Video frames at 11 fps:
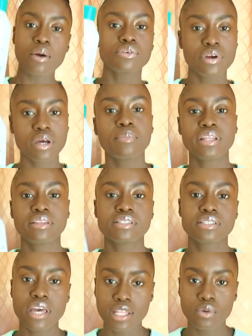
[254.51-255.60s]
I would recommend
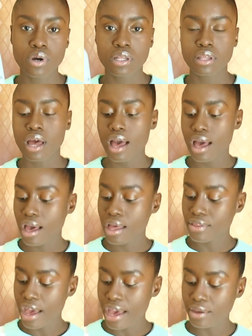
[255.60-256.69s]
this to anyone,
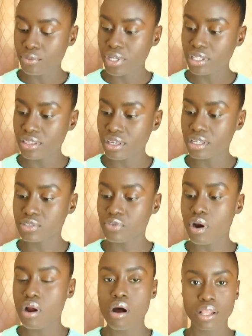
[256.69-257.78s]
and I really think it's
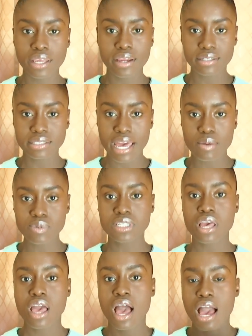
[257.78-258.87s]
for all hair types.